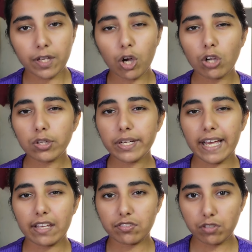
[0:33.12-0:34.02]
Now, although
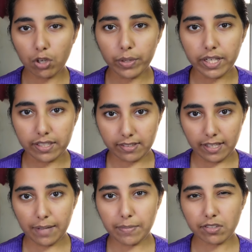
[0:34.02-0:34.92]
it has slow in its
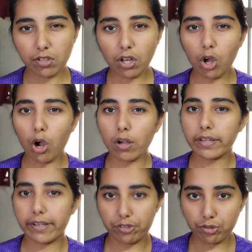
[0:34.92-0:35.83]
name, it's not all
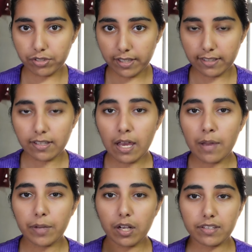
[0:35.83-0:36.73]
that useless
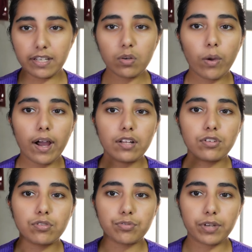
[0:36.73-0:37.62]
because in a while
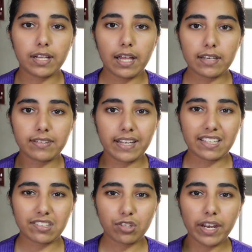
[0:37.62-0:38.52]
you realize that
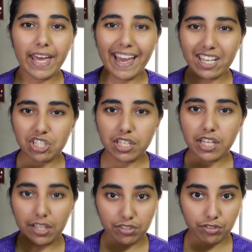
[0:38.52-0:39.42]
it's not
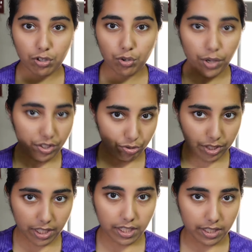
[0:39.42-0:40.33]
actually as slow as you
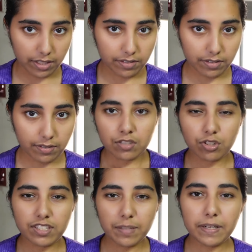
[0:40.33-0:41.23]
think it is.
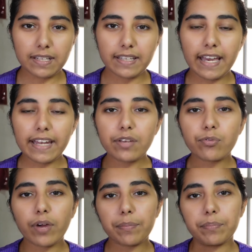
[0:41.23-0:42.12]
So typically any
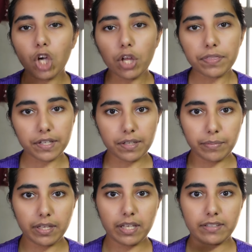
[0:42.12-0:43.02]
run beyond 30
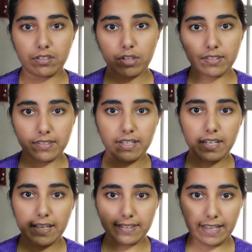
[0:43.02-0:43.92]
minutes is
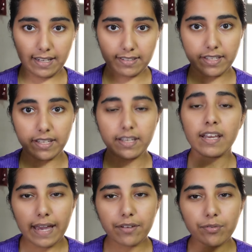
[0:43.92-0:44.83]
considered as LSD,
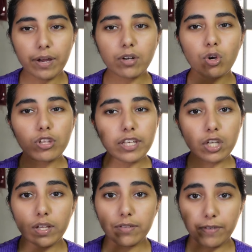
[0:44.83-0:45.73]
and a run only
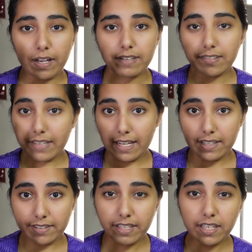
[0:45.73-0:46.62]
qualifies as
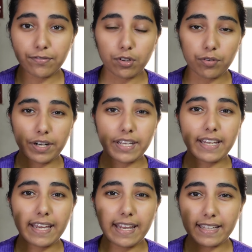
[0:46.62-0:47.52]
LSD if you're
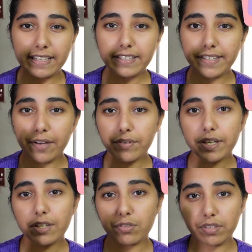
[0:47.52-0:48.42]
running at least
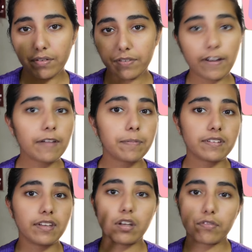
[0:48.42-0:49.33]
70 to
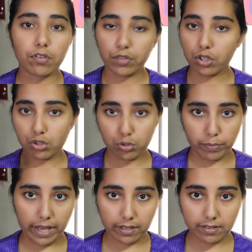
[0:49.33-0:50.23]
75% of your VO2
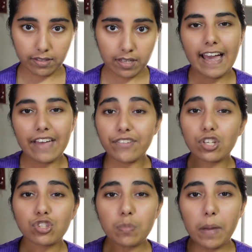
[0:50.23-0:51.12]
max. And
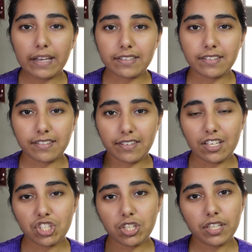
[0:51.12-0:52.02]
VO2 max is
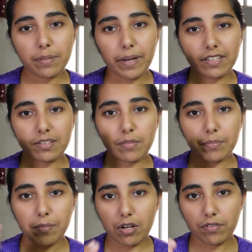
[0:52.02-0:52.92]
essentially the
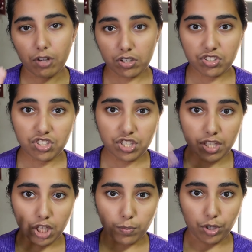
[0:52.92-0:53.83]
maximum amount of oxygen
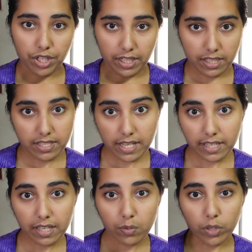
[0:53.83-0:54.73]
that your body can
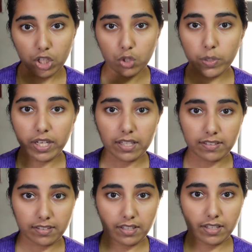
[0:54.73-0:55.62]
take in when you're doing a
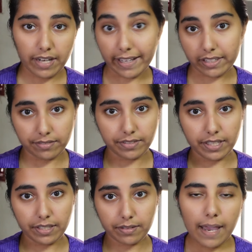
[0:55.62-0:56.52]
certain
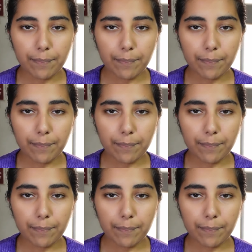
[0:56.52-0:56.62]
activity.